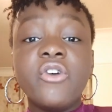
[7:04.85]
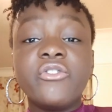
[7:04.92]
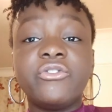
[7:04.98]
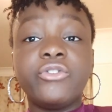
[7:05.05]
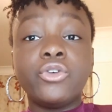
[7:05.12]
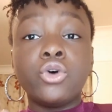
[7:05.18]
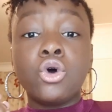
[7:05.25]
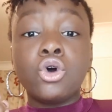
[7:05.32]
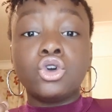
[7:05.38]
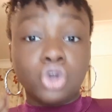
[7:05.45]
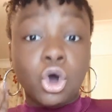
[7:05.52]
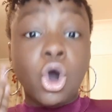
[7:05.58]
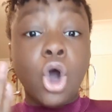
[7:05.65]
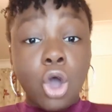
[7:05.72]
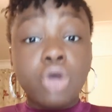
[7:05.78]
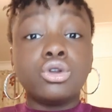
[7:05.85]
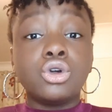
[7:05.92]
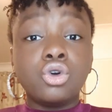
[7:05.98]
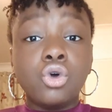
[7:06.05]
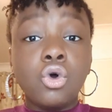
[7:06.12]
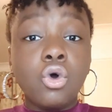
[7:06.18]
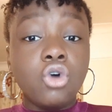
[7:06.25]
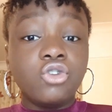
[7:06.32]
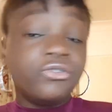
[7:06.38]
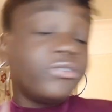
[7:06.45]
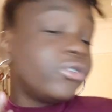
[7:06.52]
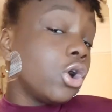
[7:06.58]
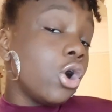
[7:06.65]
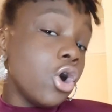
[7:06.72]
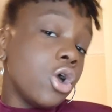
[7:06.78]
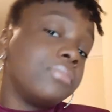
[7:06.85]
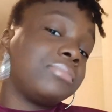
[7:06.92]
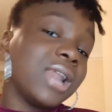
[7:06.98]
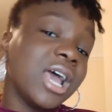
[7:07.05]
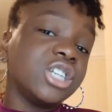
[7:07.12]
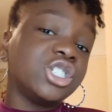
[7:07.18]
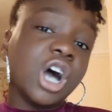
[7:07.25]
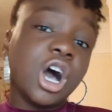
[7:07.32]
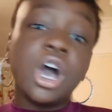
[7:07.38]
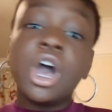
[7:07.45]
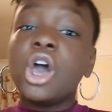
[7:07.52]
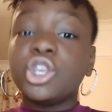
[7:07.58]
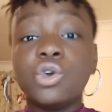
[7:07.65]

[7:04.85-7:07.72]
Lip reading: for your own accord, for your own pleasure.